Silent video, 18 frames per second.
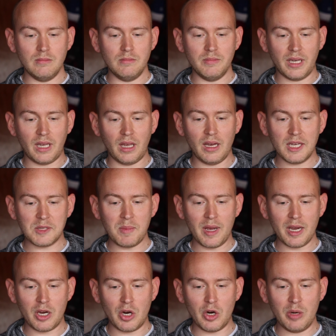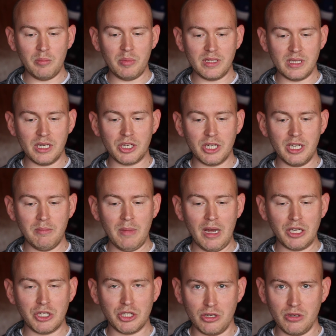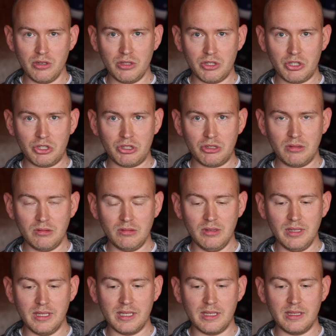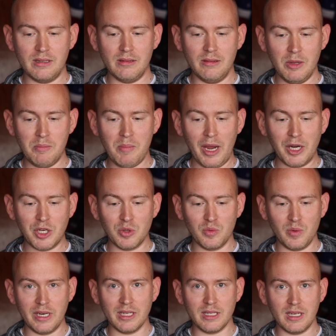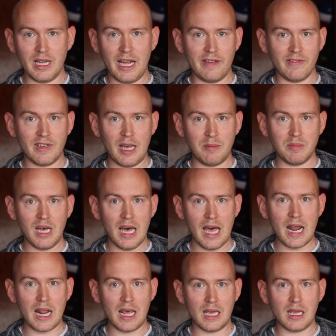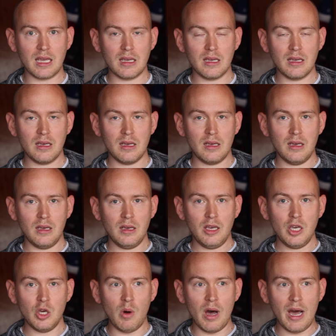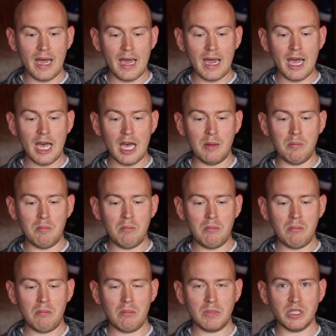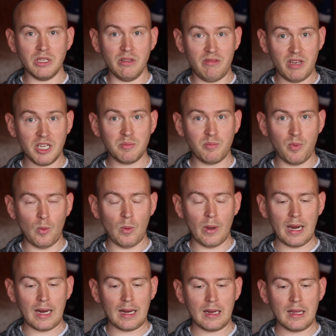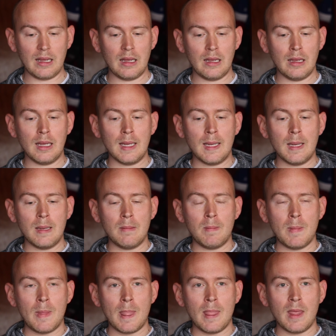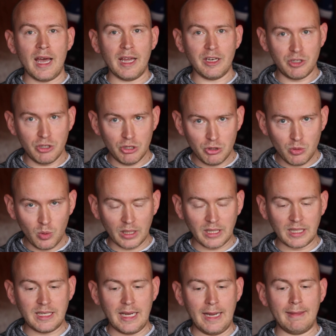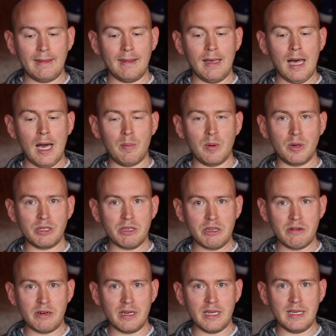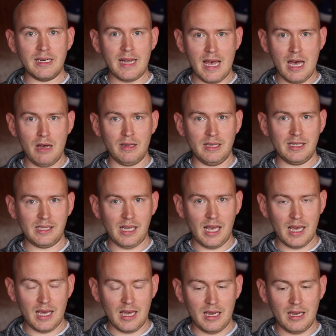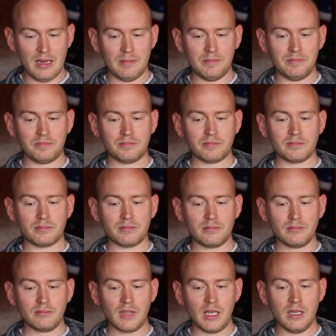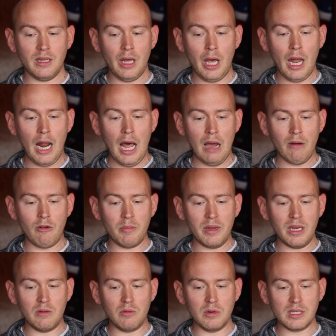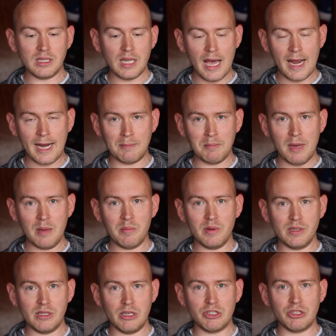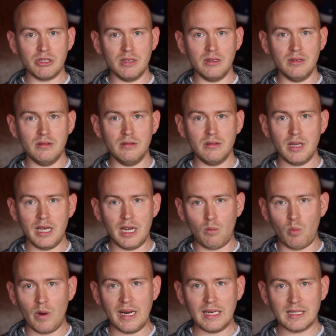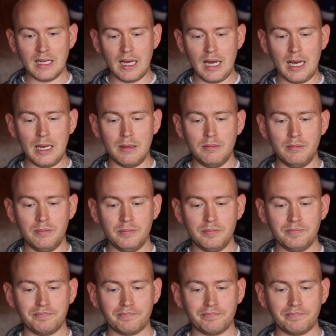Because my current position at my church is the major reason I have kept hiding who I am to this point, I do want to take the opportunity now to say that I will be resigning my position in a week's time.